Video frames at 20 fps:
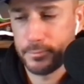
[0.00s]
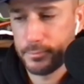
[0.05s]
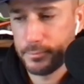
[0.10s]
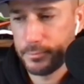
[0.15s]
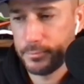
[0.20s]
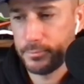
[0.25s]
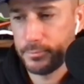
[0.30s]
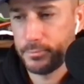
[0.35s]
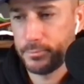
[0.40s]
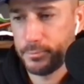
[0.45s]

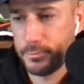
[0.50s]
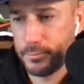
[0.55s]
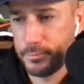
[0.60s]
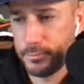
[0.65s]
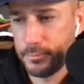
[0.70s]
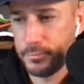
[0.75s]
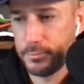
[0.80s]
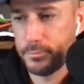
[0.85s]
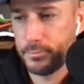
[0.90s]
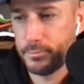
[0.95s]

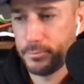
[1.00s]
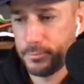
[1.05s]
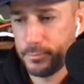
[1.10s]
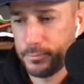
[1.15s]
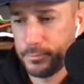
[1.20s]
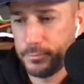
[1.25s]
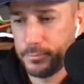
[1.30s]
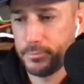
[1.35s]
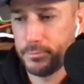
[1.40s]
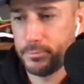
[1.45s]

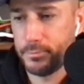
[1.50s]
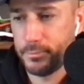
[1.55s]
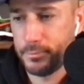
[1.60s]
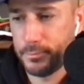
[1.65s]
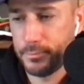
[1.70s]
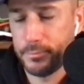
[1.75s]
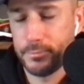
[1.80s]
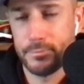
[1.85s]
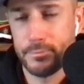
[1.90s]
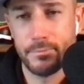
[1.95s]

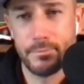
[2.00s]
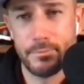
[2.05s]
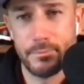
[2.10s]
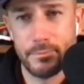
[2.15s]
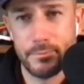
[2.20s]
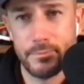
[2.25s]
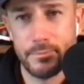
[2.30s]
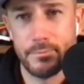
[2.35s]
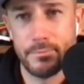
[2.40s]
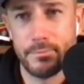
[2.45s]

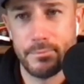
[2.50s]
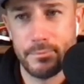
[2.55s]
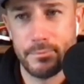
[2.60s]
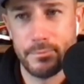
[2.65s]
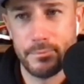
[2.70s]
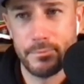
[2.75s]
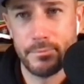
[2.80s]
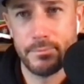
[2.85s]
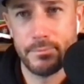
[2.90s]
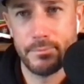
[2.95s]

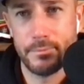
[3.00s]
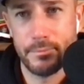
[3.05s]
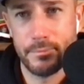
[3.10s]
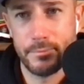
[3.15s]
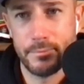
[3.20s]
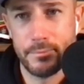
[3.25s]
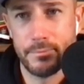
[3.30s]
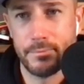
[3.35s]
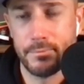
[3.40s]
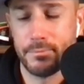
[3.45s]

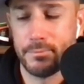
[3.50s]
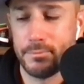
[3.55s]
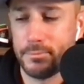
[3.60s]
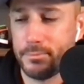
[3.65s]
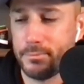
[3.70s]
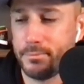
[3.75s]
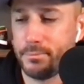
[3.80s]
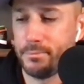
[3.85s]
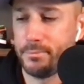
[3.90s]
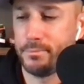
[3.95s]

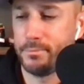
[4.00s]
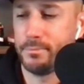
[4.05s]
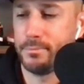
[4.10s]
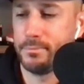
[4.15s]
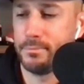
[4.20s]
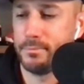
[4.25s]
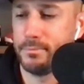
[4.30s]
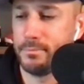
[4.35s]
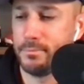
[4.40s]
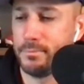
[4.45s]

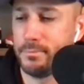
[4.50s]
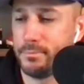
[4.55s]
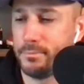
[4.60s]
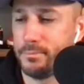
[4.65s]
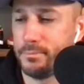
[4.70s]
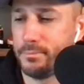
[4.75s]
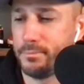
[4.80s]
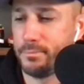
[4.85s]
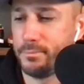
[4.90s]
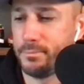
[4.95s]

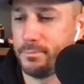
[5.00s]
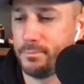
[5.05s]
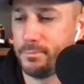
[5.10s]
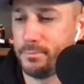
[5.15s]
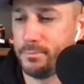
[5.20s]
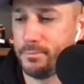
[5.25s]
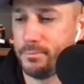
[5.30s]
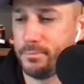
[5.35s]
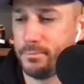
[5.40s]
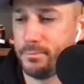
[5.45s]

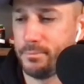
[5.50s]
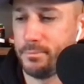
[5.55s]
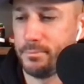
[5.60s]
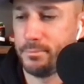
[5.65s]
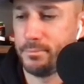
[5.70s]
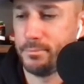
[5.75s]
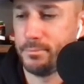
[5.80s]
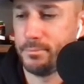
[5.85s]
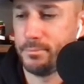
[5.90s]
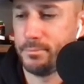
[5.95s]

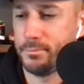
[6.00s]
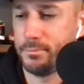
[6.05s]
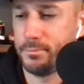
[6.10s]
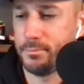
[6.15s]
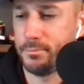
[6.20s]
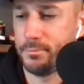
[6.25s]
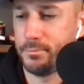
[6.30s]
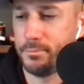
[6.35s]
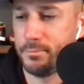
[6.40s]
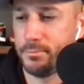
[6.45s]

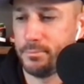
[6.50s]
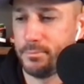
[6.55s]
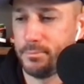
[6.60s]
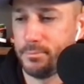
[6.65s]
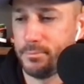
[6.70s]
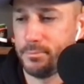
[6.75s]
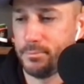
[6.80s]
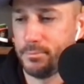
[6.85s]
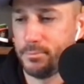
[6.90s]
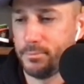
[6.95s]

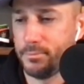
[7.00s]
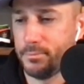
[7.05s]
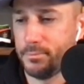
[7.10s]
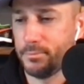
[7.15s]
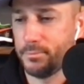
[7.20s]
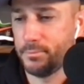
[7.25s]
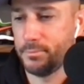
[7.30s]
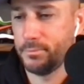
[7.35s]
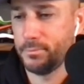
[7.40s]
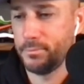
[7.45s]

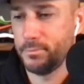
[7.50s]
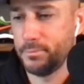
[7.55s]
(not speaking)